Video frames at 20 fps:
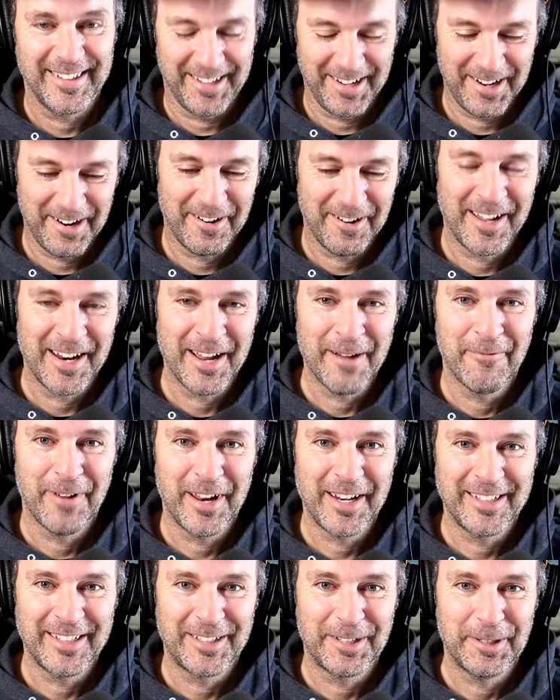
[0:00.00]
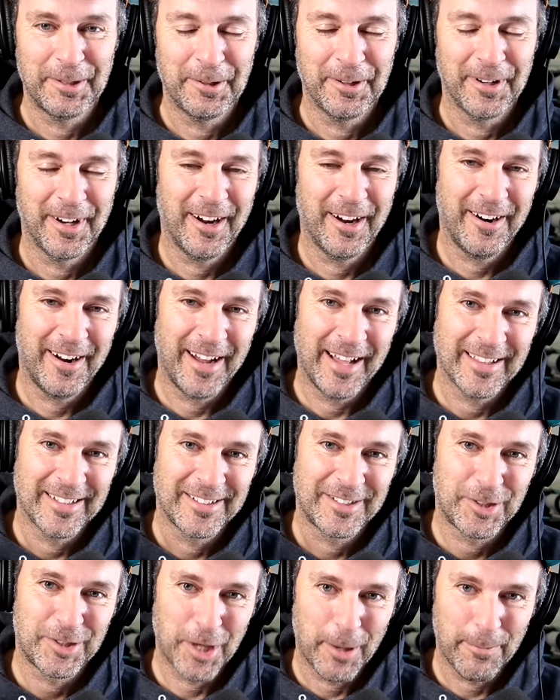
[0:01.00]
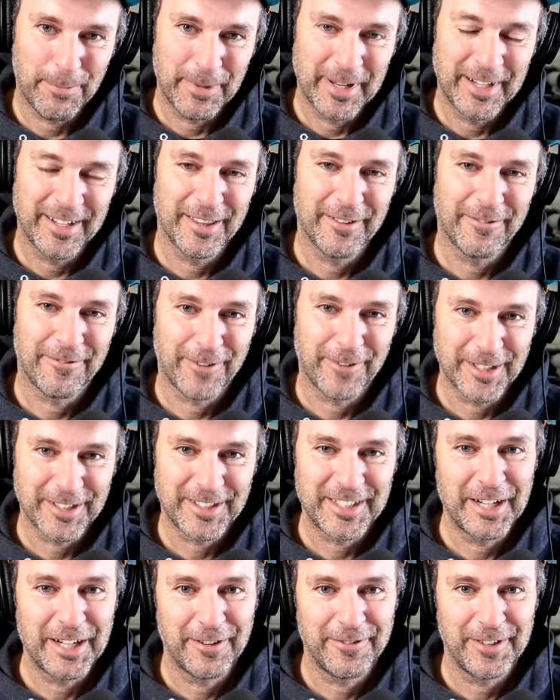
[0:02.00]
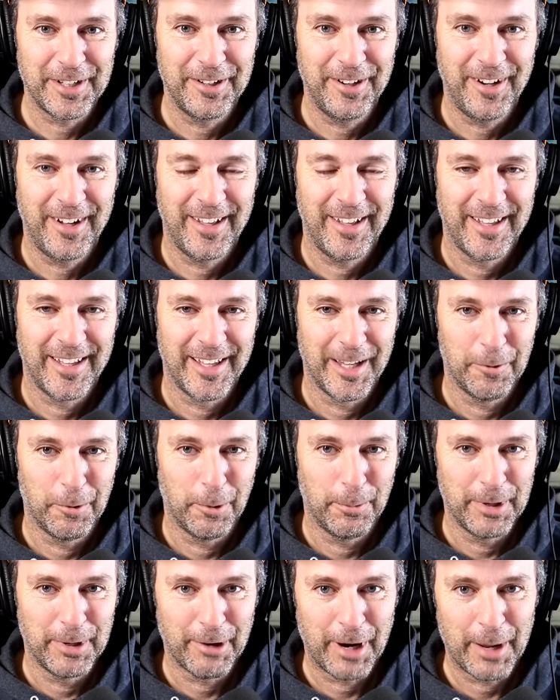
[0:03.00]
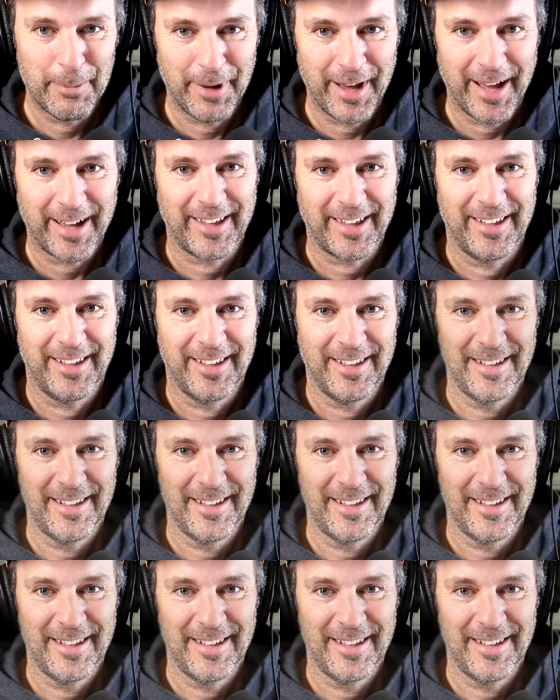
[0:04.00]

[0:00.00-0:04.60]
All right, I'm ready too. All right, let's jump into the first interview and we'll be right back.